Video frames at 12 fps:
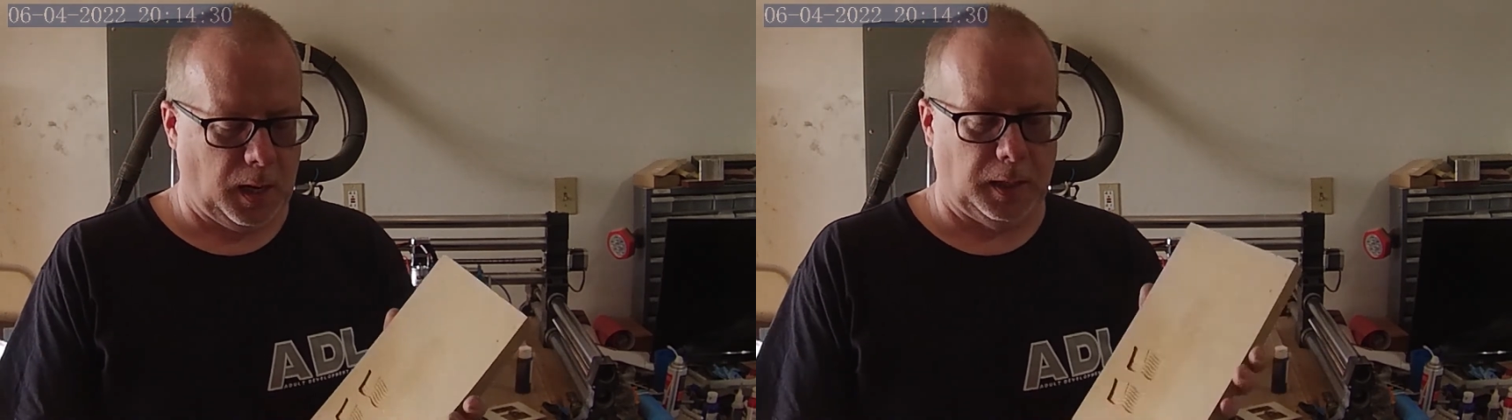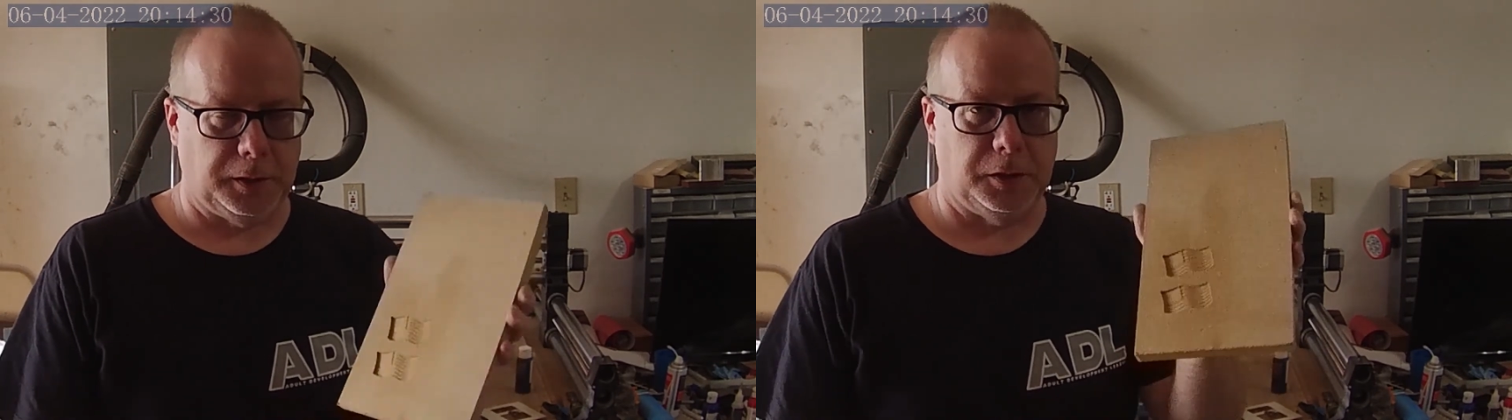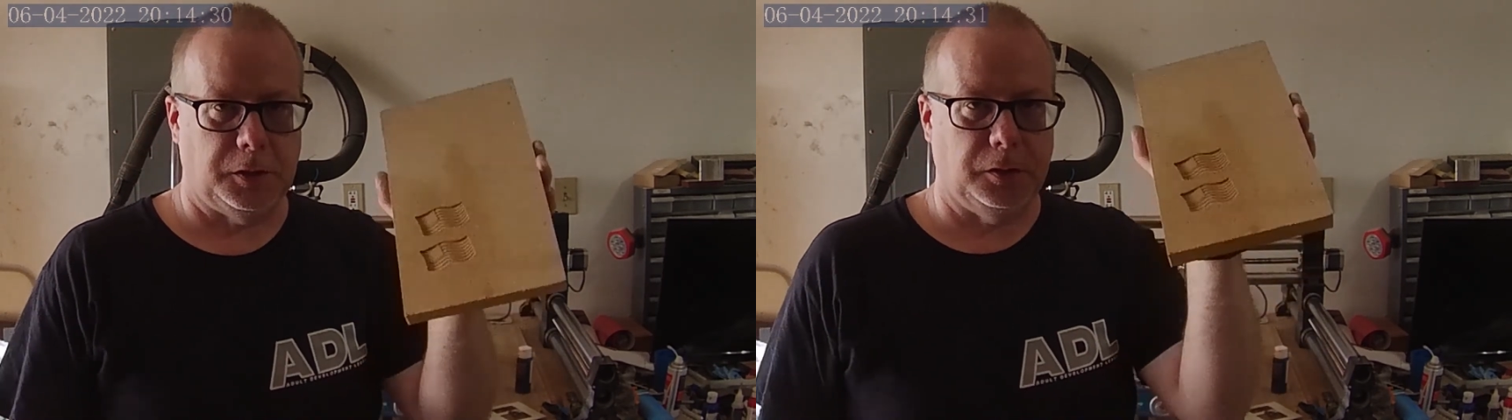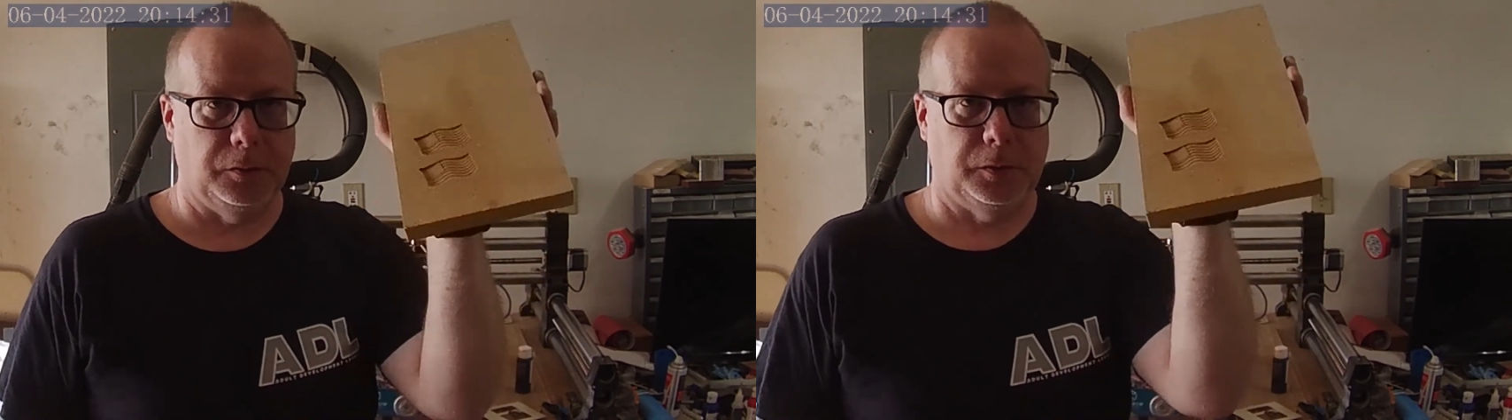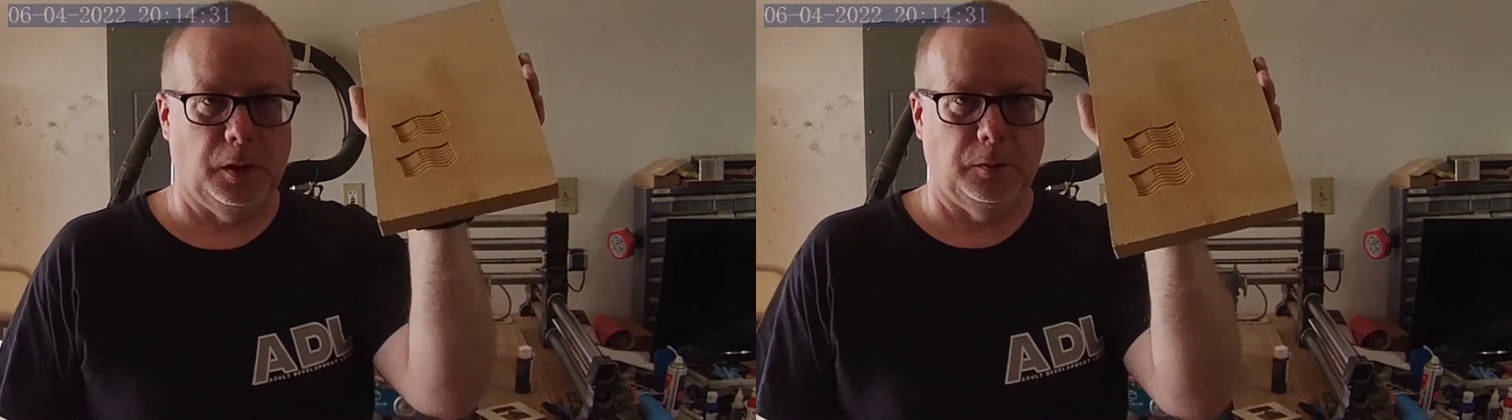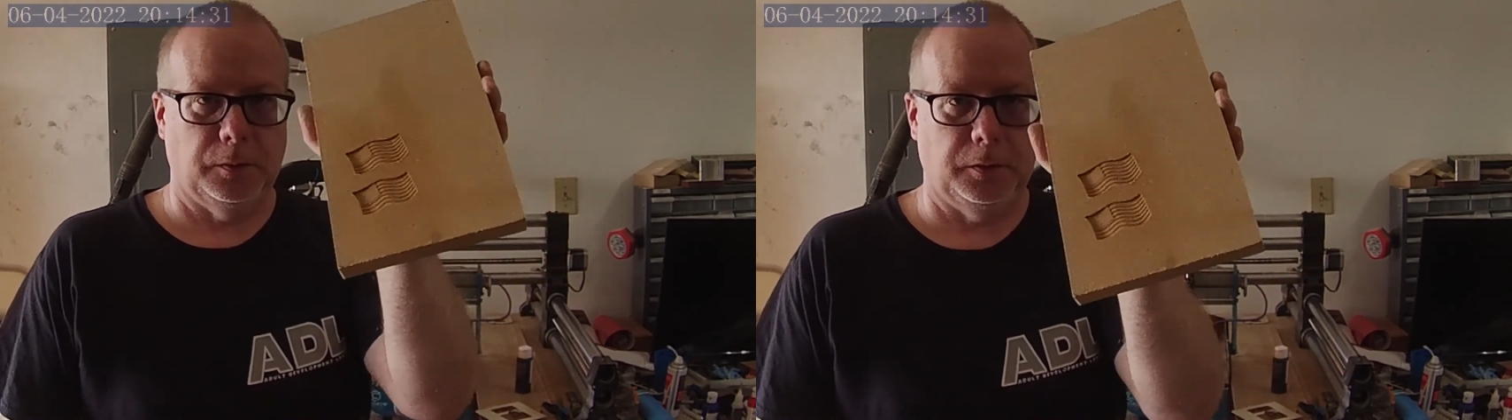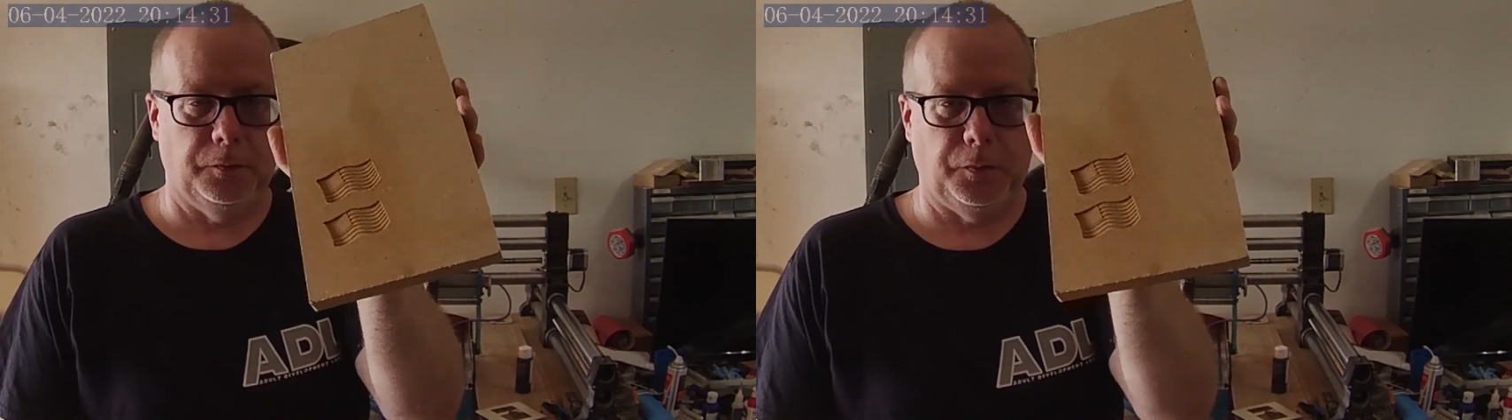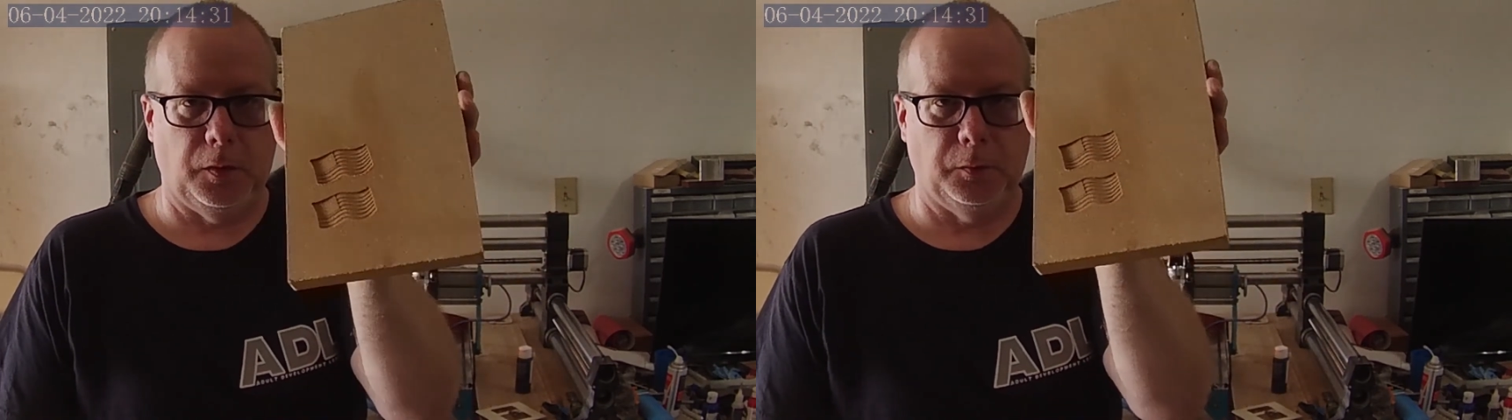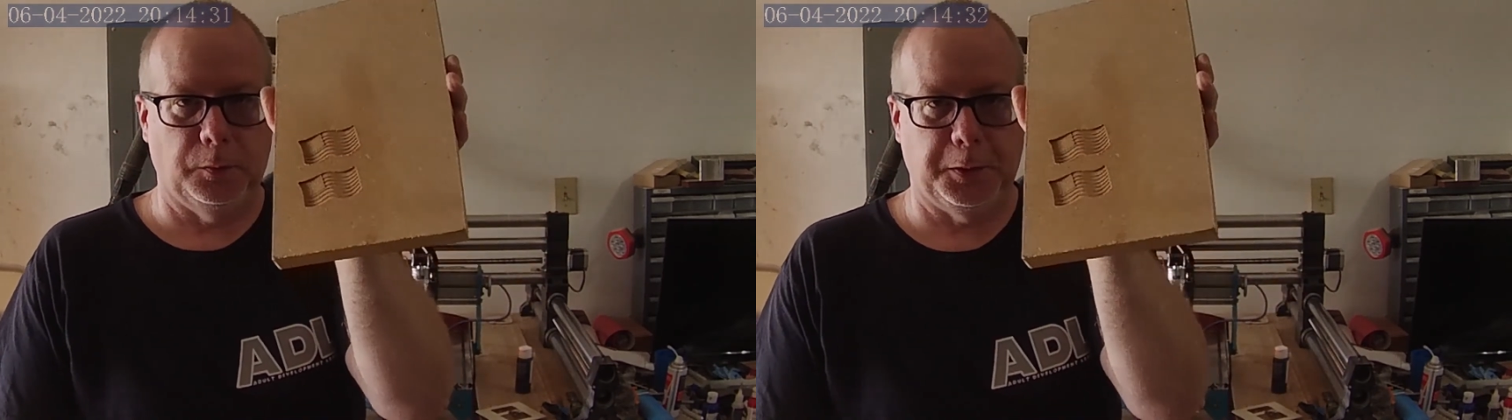I just used all the
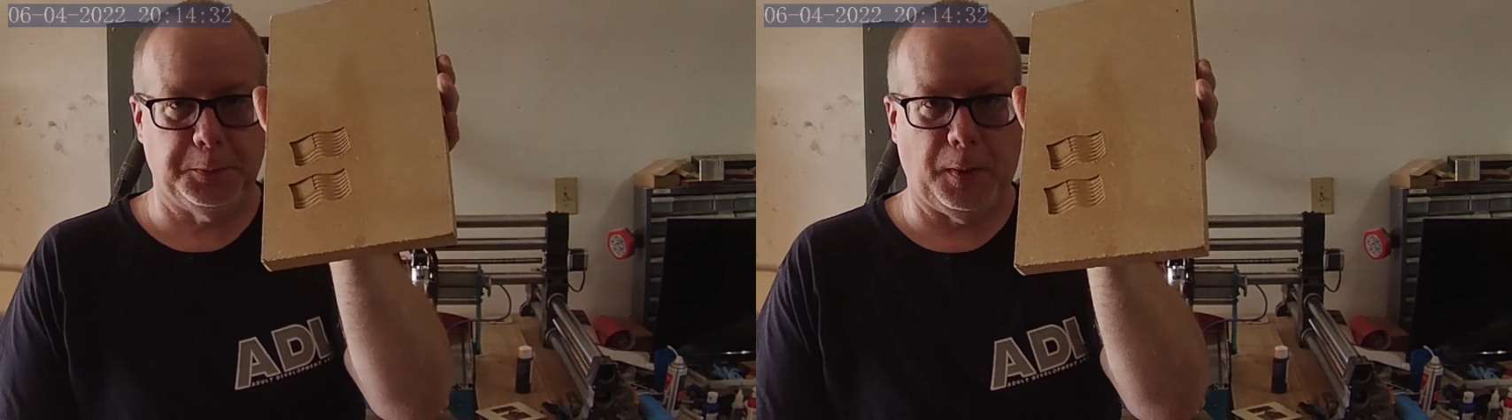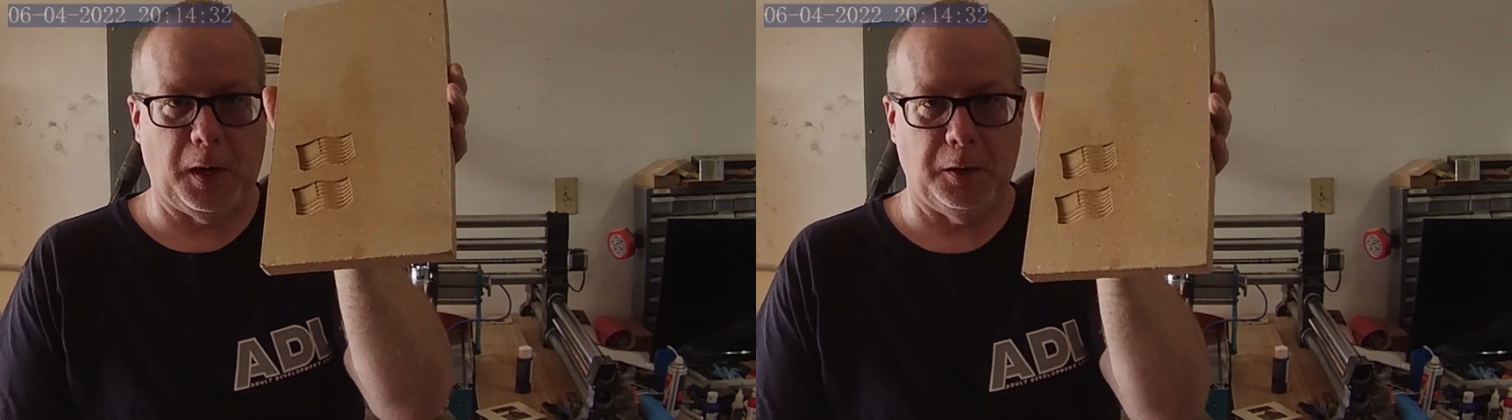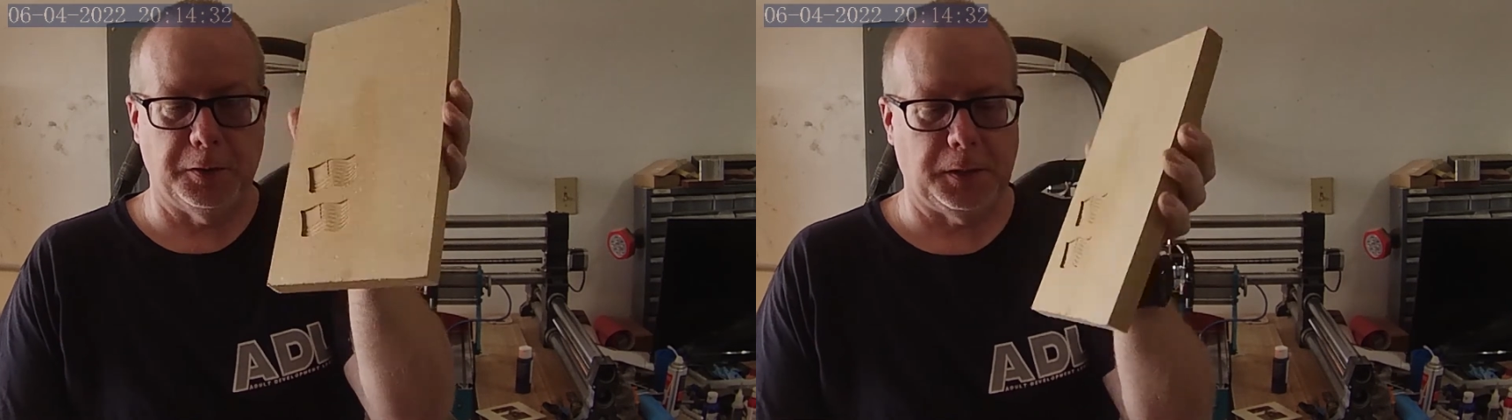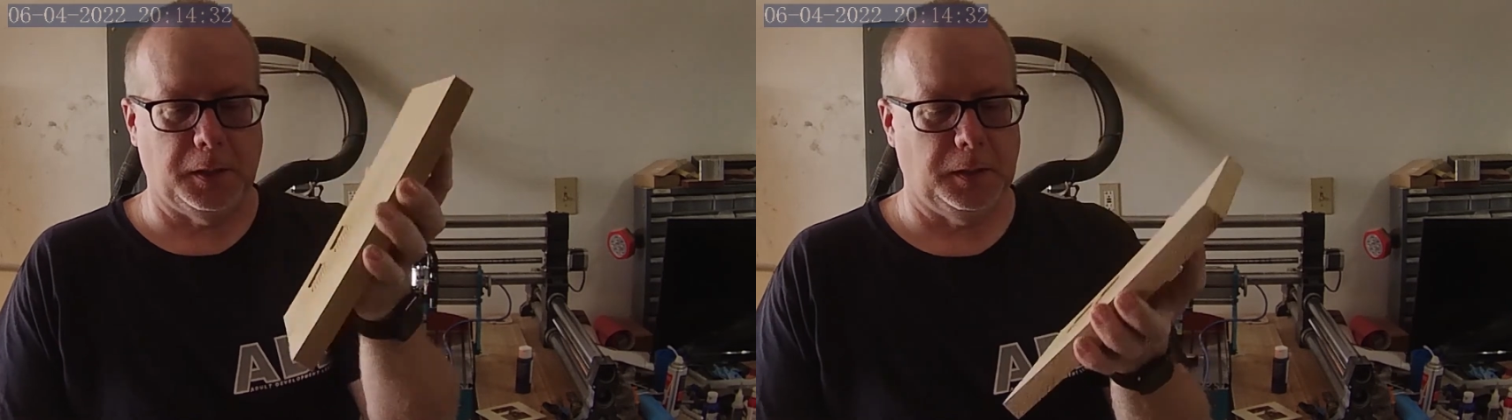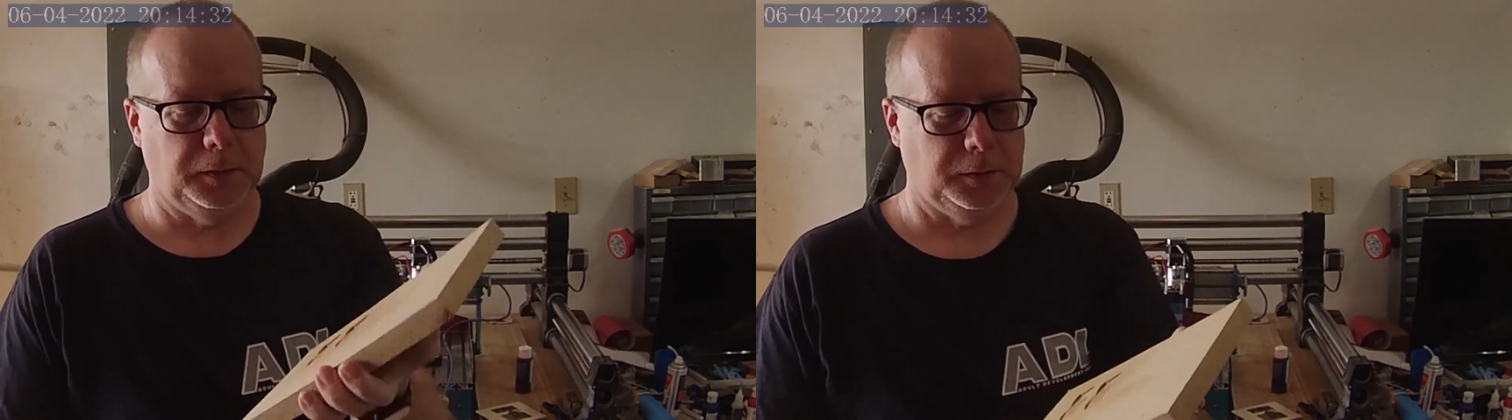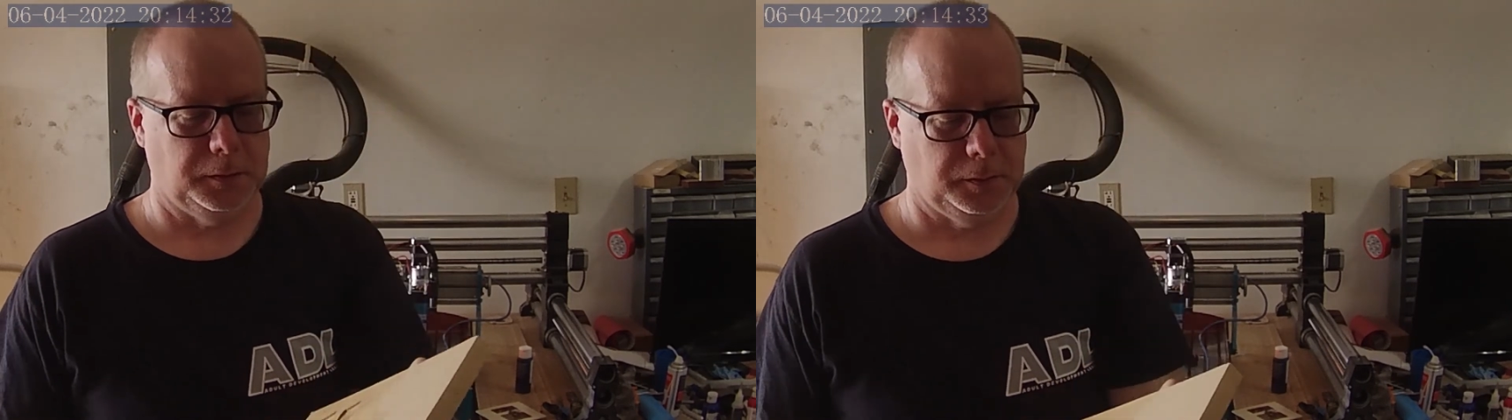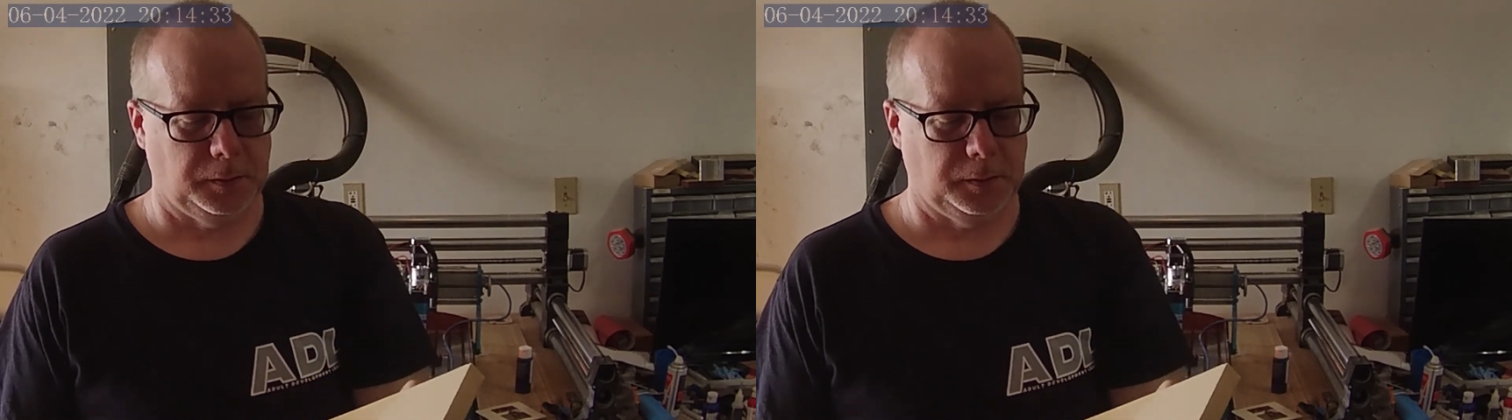default Aspire settings.